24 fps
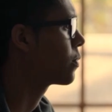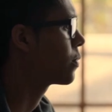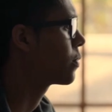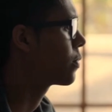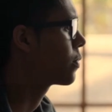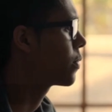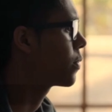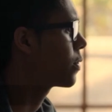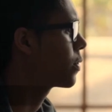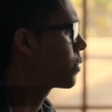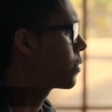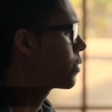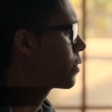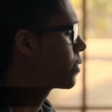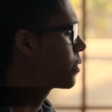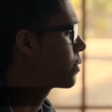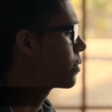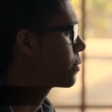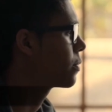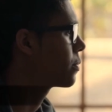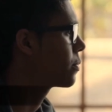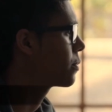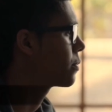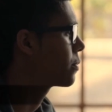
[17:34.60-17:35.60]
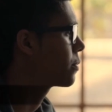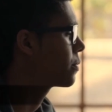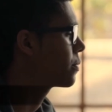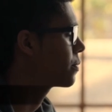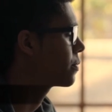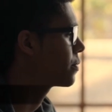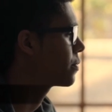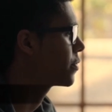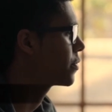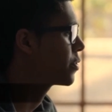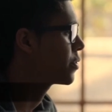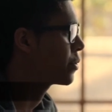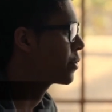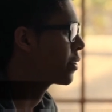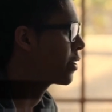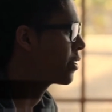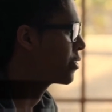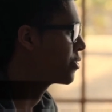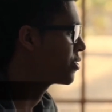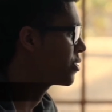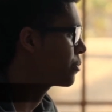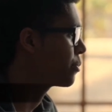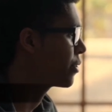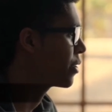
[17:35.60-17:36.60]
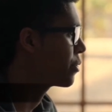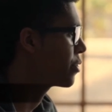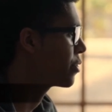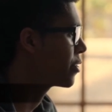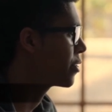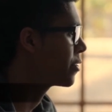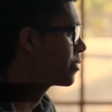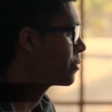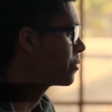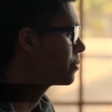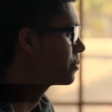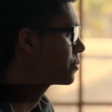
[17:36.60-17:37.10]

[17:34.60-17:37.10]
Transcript: Of course, there are plenty of other MCU